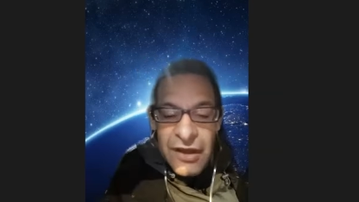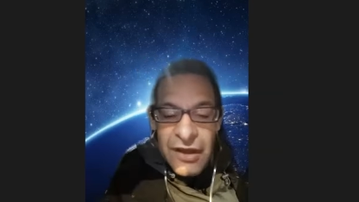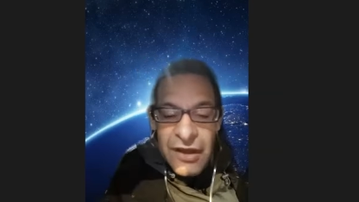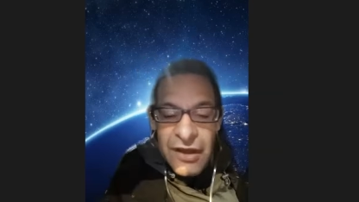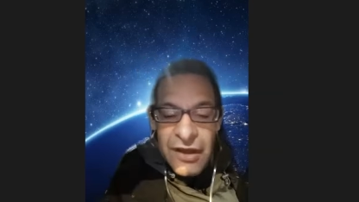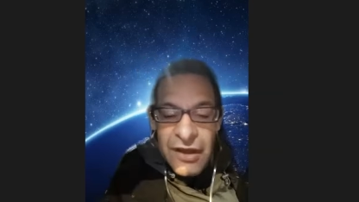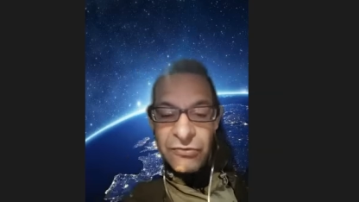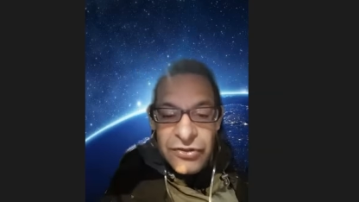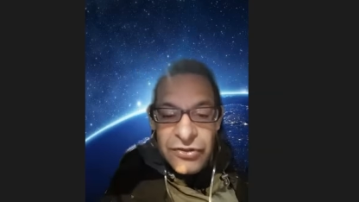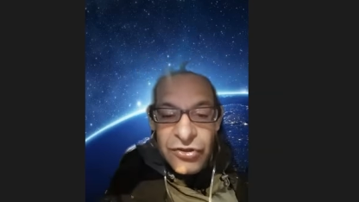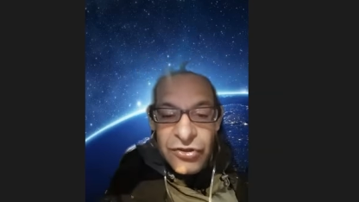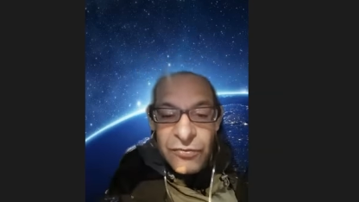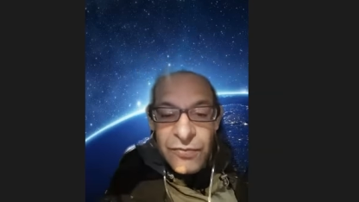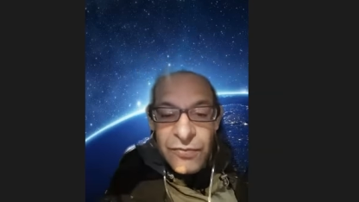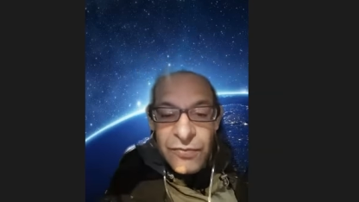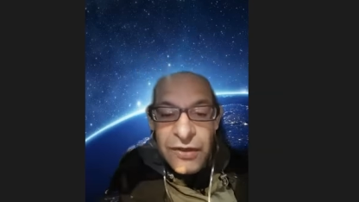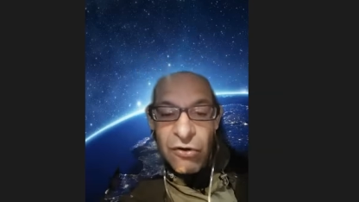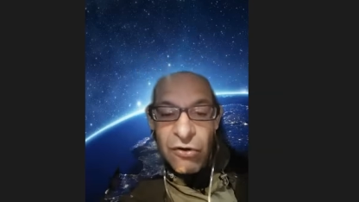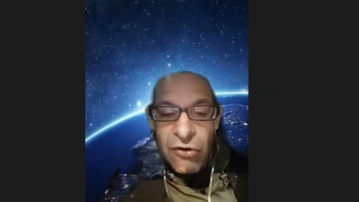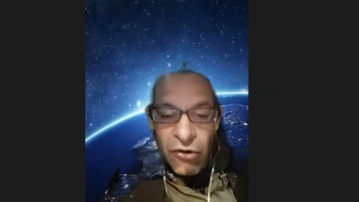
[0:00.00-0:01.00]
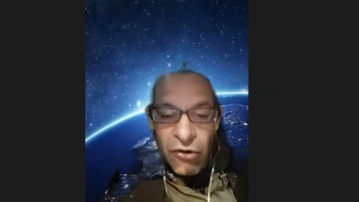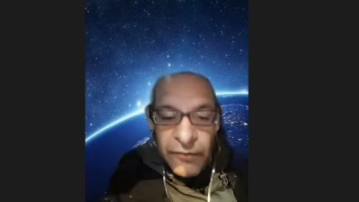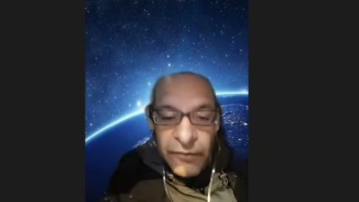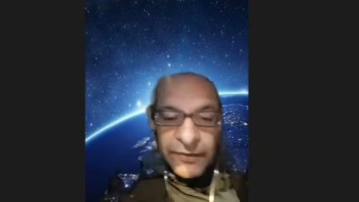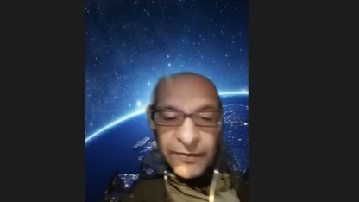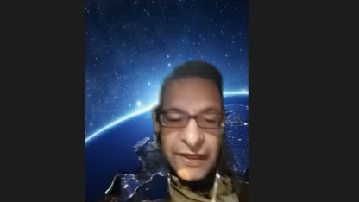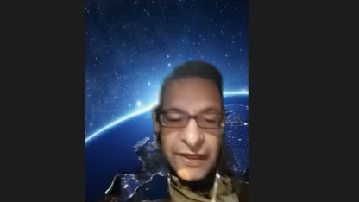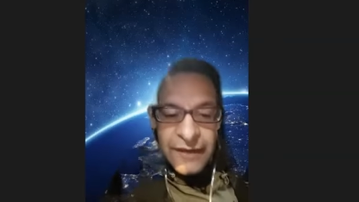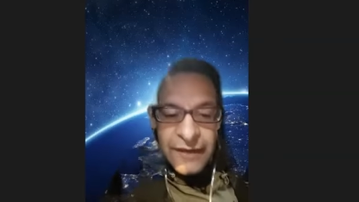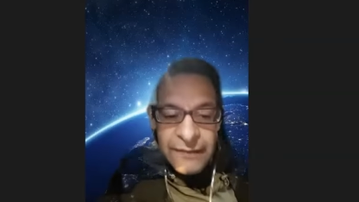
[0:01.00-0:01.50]
No, it should be
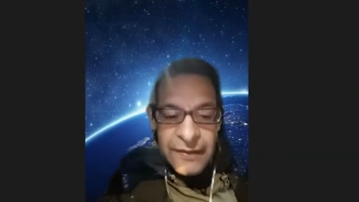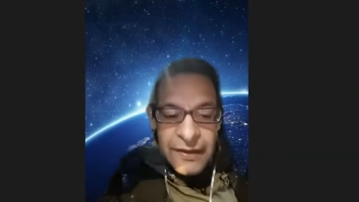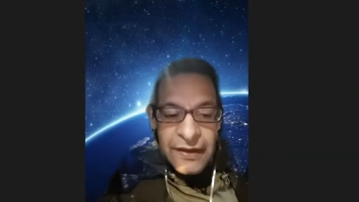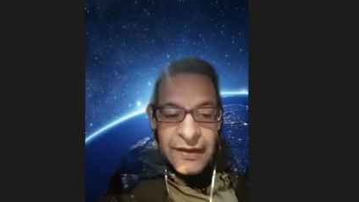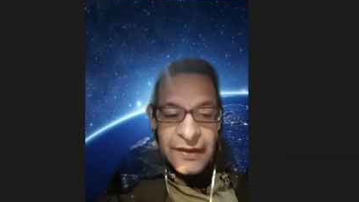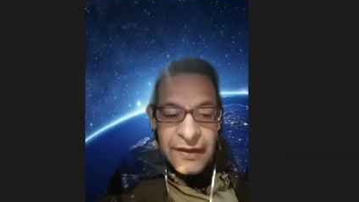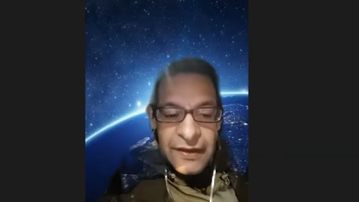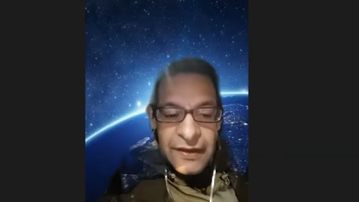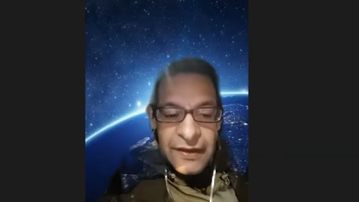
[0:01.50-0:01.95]
all the time.